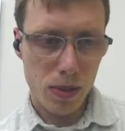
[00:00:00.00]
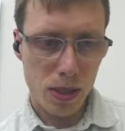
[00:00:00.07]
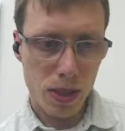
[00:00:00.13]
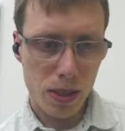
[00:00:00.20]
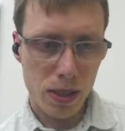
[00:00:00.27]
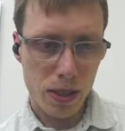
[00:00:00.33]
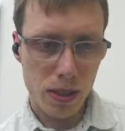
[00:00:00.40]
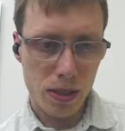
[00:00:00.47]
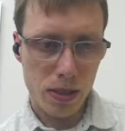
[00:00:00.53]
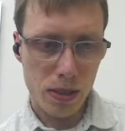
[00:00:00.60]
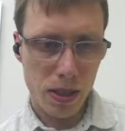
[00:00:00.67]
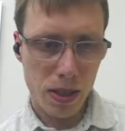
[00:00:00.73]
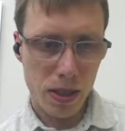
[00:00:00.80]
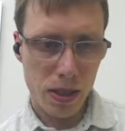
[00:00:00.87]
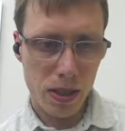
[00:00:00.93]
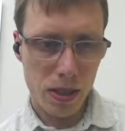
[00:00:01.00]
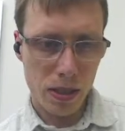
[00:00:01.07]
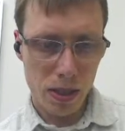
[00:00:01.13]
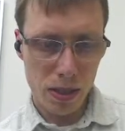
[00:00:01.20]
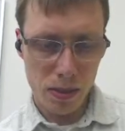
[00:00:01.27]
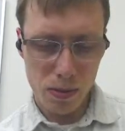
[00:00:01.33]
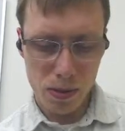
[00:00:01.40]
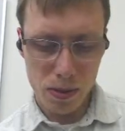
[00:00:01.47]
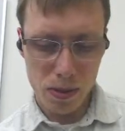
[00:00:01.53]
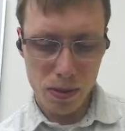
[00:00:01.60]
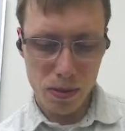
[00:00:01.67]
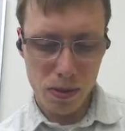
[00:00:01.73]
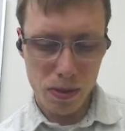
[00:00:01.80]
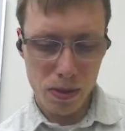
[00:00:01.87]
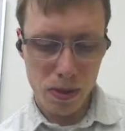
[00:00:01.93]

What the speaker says: price here, and then I will